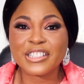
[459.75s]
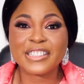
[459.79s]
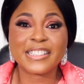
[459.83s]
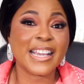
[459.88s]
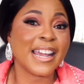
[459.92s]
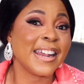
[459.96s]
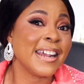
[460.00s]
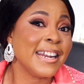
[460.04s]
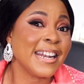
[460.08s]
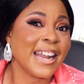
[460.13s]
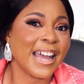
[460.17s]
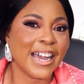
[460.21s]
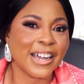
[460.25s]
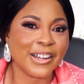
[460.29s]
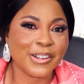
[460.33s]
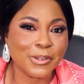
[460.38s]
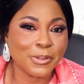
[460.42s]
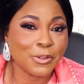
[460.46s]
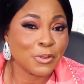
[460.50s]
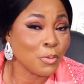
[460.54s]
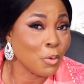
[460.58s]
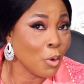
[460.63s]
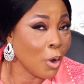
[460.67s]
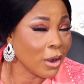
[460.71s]
Ofori of
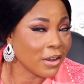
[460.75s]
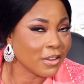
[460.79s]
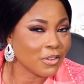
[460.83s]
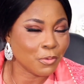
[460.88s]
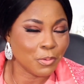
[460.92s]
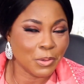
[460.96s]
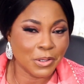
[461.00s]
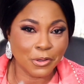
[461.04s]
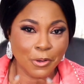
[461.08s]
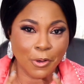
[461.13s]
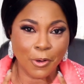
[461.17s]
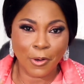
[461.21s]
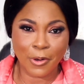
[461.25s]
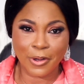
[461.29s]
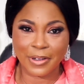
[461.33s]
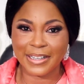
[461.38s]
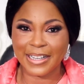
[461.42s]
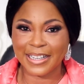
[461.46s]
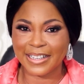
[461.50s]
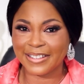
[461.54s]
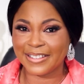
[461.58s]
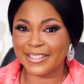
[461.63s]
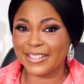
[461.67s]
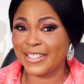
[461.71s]
Lifeguard
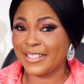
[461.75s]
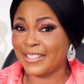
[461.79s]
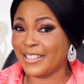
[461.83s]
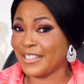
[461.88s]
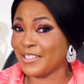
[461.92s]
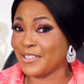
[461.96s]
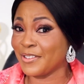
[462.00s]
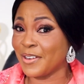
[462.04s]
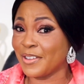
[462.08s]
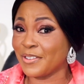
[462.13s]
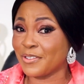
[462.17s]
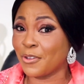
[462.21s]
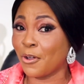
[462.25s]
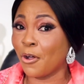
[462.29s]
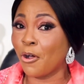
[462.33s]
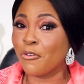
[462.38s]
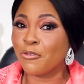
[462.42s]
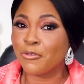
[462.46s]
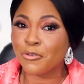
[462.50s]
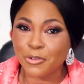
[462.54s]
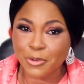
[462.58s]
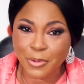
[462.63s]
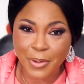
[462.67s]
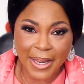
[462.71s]
International donated
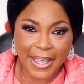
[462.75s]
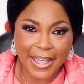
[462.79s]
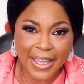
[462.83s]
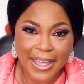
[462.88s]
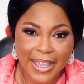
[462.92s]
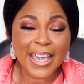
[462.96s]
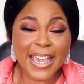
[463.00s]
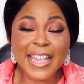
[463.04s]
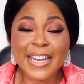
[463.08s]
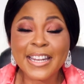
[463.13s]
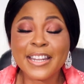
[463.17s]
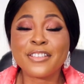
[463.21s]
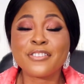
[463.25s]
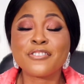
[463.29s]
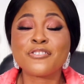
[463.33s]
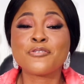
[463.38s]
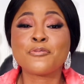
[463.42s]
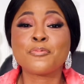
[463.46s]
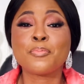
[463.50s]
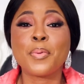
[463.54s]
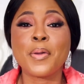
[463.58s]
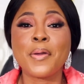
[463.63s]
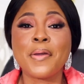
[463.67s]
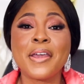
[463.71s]
1 million
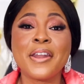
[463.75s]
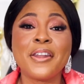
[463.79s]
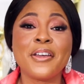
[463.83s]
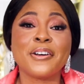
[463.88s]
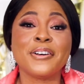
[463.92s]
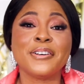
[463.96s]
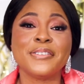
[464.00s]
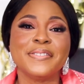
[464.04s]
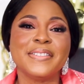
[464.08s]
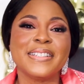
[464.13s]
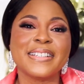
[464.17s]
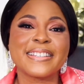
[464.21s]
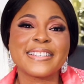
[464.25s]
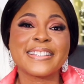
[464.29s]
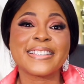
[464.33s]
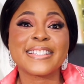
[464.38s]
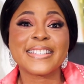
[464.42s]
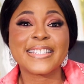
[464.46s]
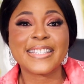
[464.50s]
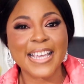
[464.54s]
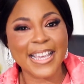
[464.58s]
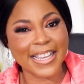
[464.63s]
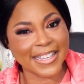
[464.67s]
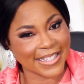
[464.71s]
naira. Ooh,
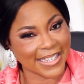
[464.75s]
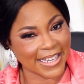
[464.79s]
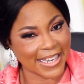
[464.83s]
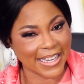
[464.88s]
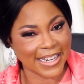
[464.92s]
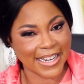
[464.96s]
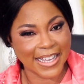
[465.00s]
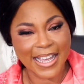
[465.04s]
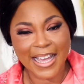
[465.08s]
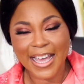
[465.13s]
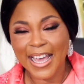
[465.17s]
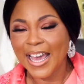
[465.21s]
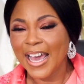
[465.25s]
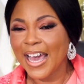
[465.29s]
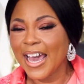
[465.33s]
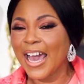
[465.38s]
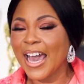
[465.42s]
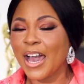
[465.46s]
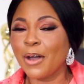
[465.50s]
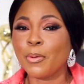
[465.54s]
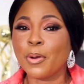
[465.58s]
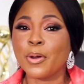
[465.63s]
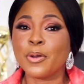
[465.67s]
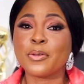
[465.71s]
father.
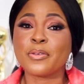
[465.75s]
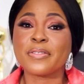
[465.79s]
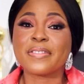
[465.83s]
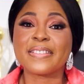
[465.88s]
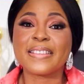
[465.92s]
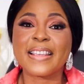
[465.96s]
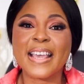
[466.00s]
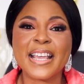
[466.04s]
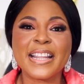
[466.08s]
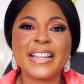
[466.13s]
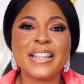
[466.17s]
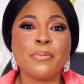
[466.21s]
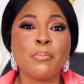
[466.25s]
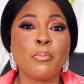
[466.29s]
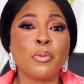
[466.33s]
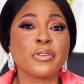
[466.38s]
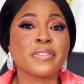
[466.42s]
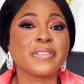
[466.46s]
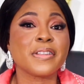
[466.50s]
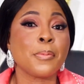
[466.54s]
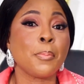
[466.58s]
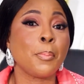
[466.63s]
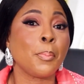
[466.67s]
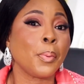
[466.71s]
When she
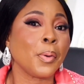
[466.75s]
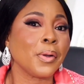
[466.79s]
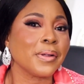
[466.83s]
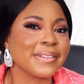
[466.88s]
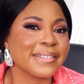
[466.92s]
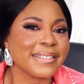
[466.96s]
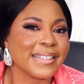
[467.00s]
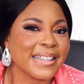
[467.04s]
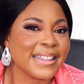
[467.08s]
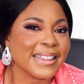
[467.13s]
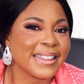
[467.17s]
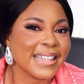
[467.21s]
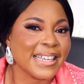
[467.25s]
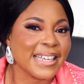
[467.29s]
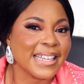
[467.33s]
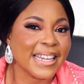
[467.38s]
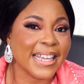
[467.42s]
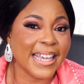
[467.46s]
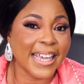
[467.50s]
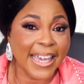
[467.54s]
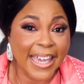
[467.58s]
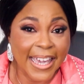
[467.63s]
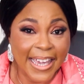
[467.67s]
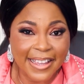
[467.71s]
heard about what we were
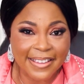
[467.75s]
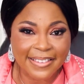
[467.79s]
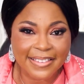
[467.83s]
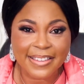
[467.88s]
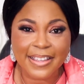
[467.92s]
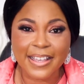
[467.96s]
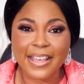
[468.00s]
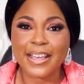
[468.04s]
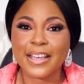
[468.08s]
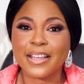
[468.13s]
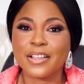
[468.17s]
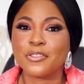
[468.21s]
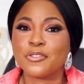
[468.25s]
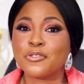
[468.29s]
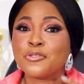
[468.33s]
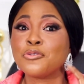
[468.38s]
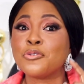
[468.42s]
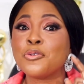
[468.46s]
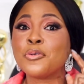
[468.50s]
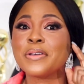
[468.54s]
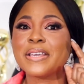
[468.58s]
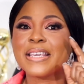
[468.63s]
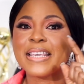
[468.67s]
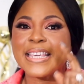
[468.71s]
doing, she
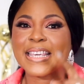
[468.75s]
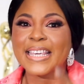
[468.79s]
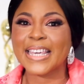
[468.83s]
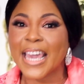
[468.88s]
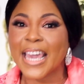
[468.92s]
donated